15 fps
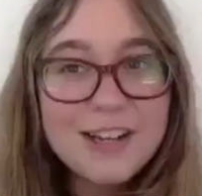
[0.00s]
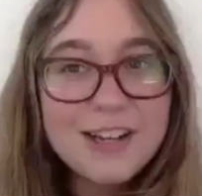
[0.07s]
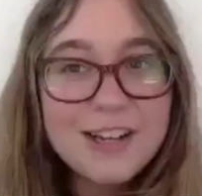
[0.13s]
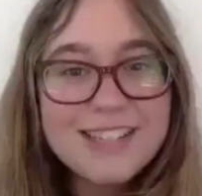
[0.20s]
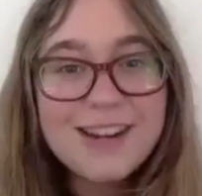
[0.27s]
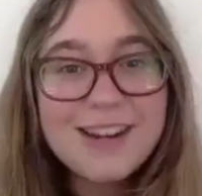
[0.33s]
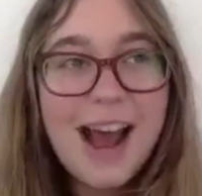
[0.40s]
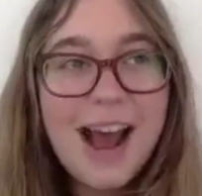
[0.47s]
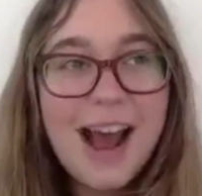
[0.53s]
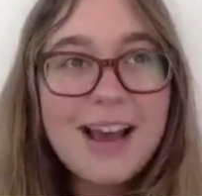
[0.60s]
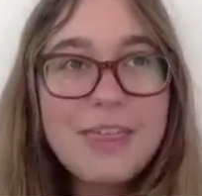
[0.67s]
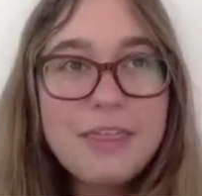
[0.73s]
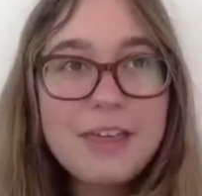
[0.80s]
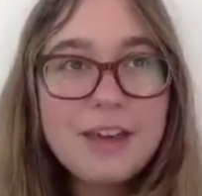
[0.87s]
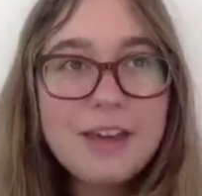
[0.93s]
I
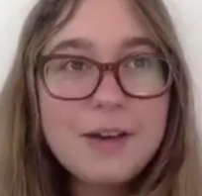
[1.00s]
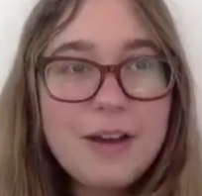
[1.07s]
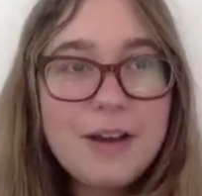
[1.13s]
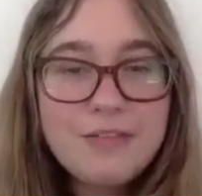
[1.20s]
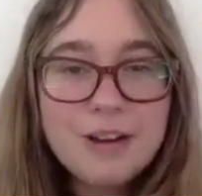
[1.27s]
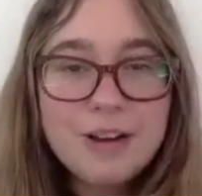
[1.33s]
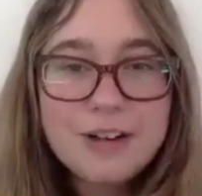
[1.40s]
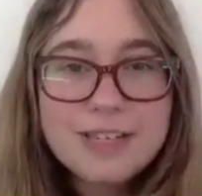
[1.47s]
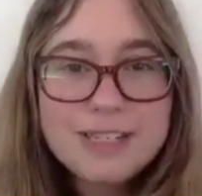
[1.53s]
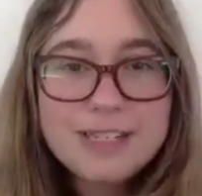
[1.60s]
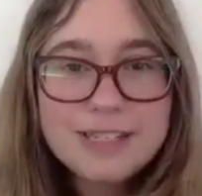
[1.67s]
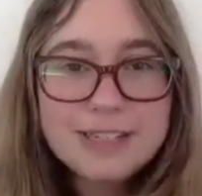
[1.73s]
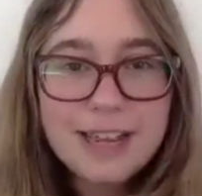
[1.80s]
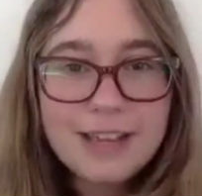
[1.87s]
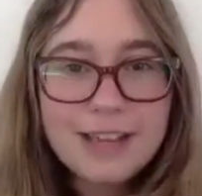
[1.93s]
think my first
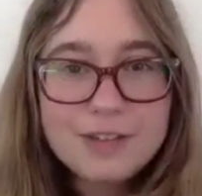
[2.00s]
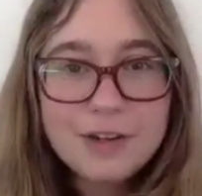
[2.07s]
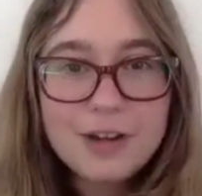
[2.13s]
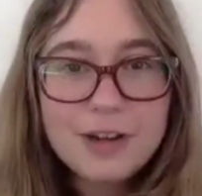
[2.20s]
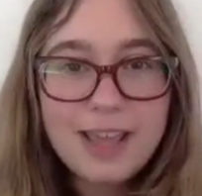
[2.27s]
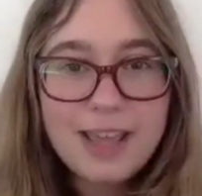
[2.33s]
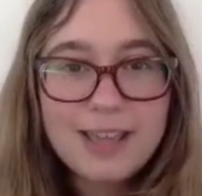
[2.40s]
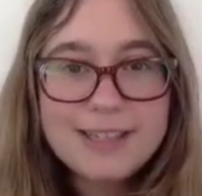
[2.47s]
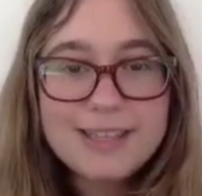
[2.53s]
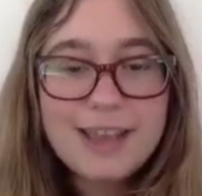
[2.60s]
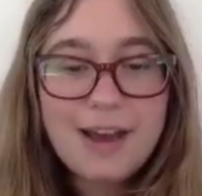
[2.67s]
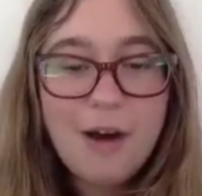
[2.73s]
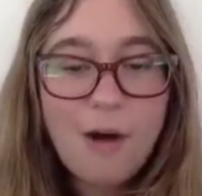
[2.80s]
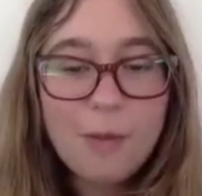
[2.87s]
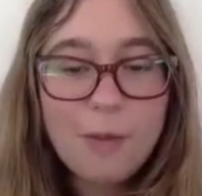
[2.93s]
answer is
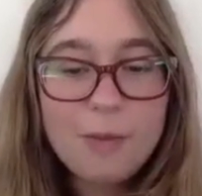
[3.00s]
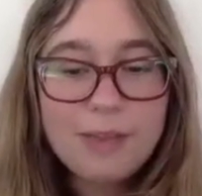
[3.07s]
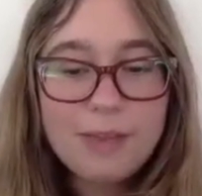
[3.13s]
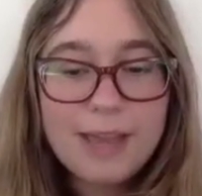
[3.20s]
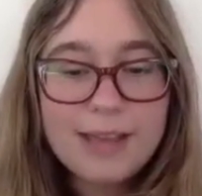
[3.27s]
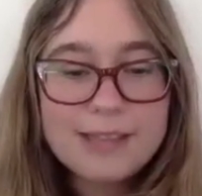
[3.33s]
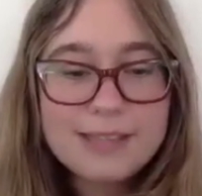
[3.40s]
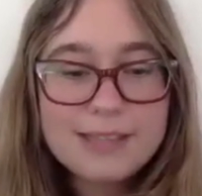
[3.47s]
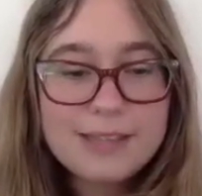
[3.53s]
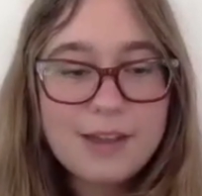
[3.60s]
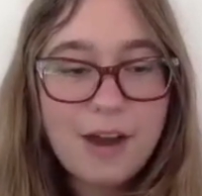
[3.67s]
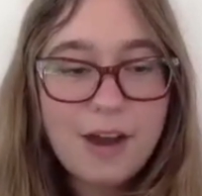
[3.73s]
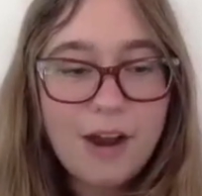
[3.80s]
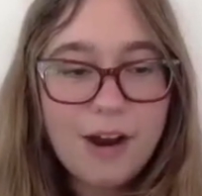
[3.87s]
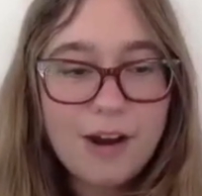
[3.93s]
that all plants
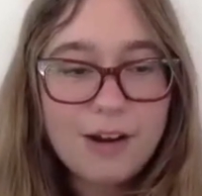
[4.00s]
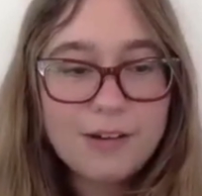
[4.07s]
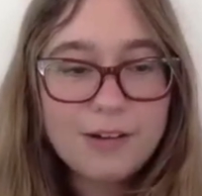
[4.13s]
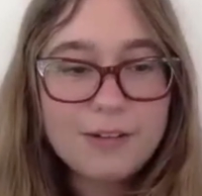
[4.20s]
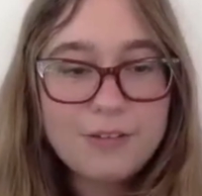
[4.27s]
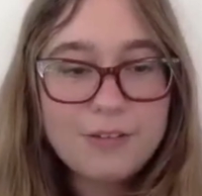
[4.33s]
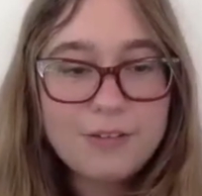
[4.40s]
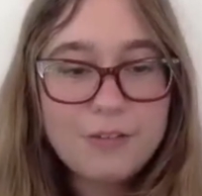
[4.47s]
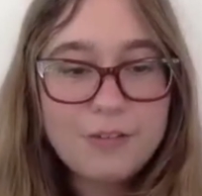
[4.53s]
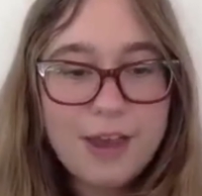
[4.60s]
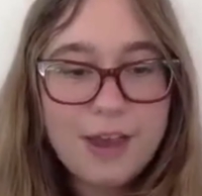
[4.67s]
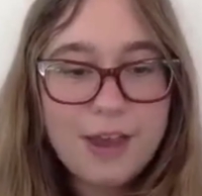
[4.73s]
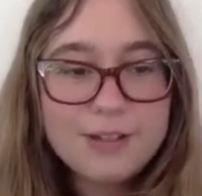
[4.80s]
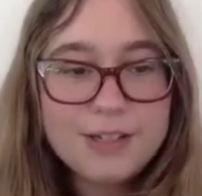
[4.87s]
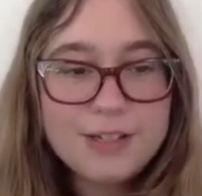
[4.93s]
are
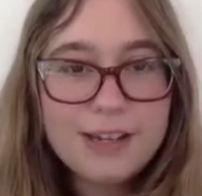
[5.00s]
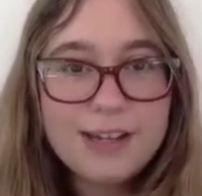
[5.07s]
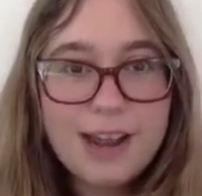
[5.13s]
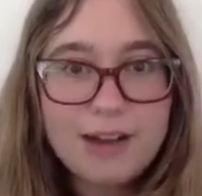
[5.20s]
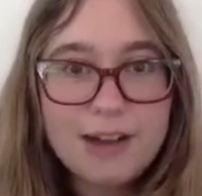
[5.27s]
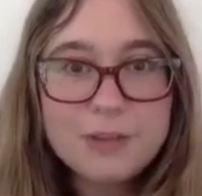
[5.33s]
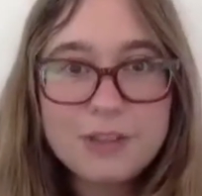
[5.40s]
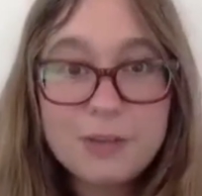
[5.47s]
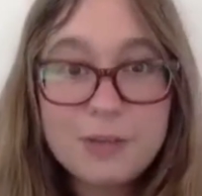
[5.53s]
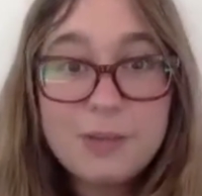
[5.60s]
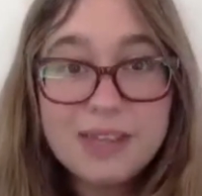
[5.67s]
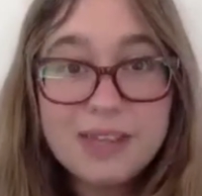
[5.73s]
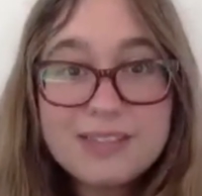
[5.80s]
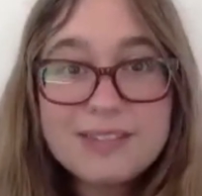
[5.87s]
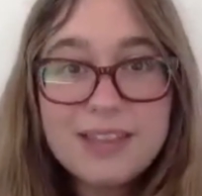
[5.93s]
there to connect with
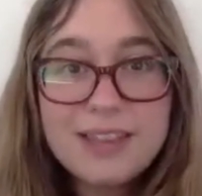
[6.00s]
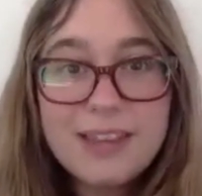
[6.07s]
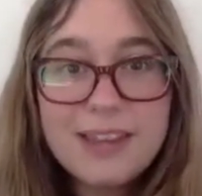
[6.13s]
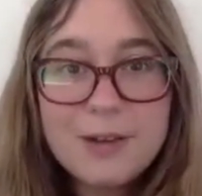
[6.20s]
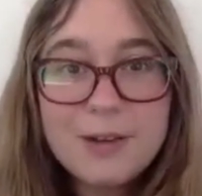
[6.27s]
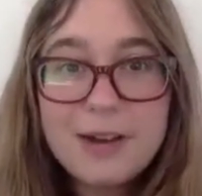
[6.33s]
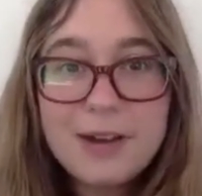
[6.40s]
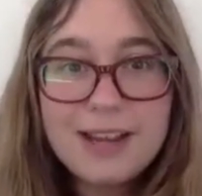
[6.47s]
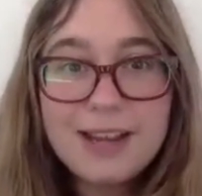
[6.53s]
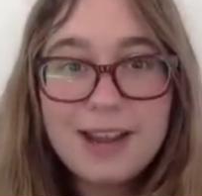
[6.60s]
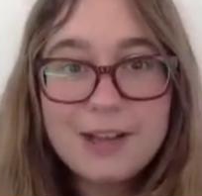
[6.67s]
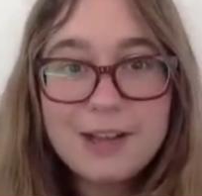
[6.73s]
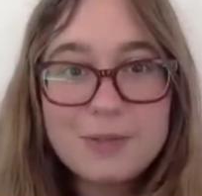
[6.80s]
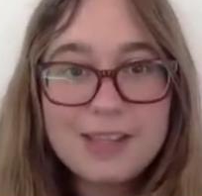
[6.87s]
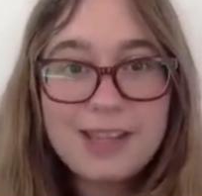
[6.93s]
humans. You can
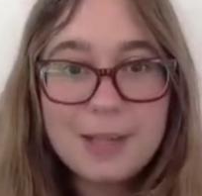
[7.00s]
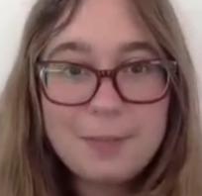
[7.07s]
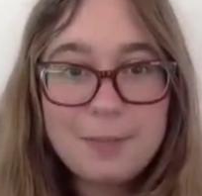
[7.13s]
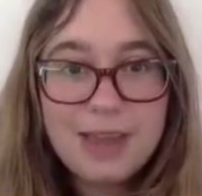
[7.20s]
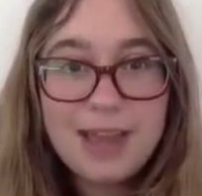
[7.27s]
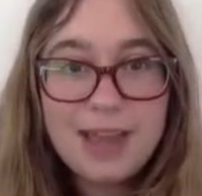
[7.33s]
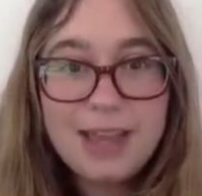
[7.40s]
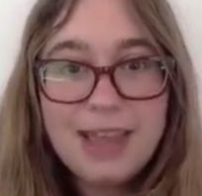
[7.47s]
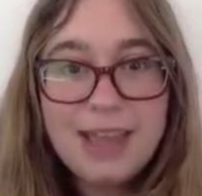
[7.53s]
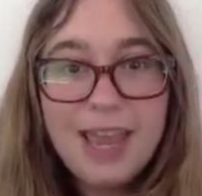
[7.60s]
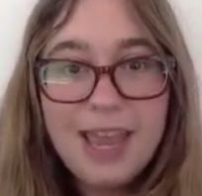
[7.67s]
connect with any plant.